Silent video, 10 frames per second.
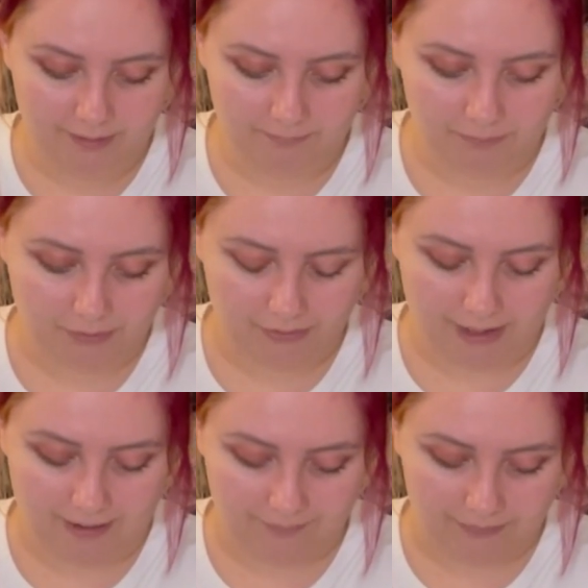board
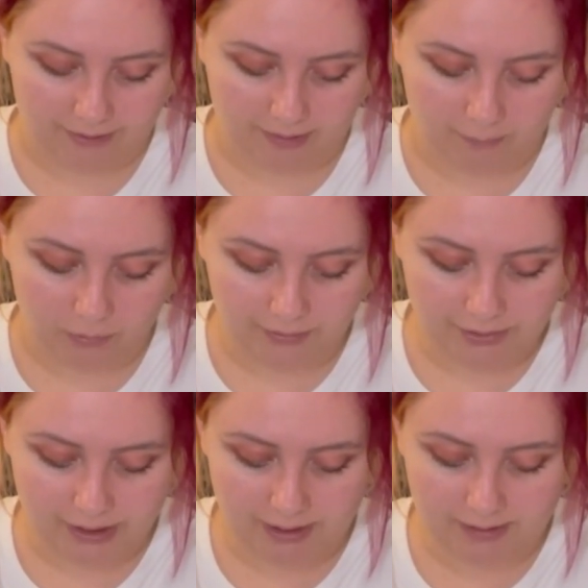everything I
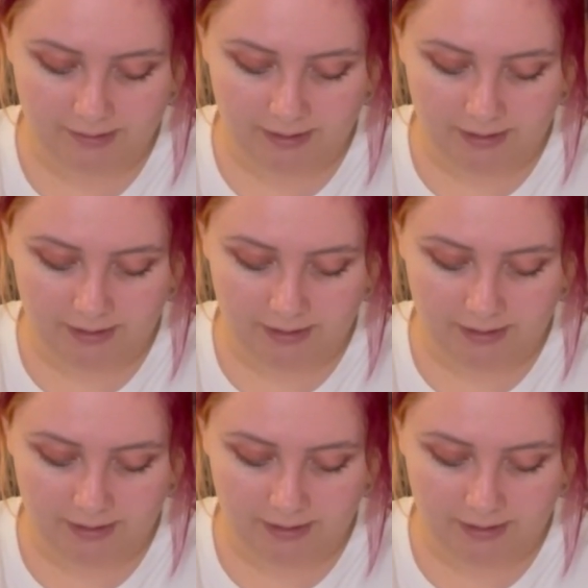wanted.